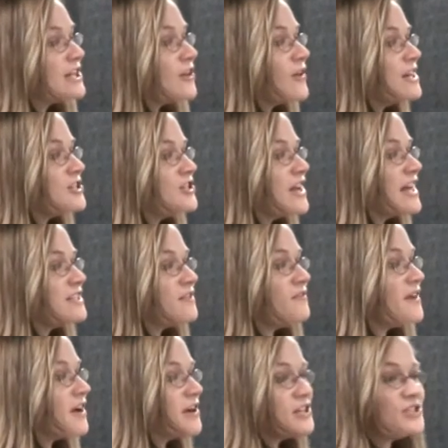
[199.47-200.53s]
generation has a
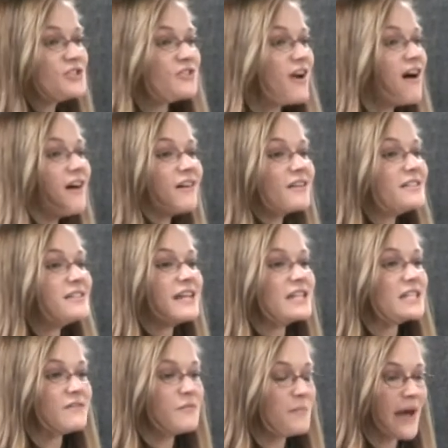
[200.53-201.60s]
very strong
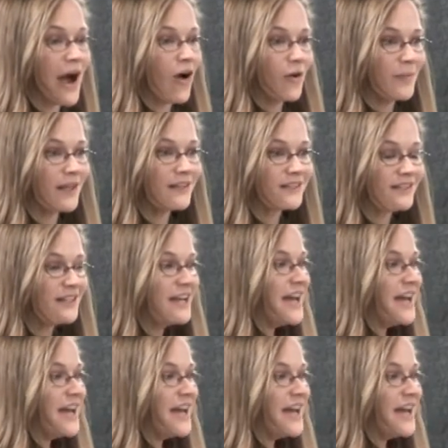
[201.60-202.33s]
sense of empowerment.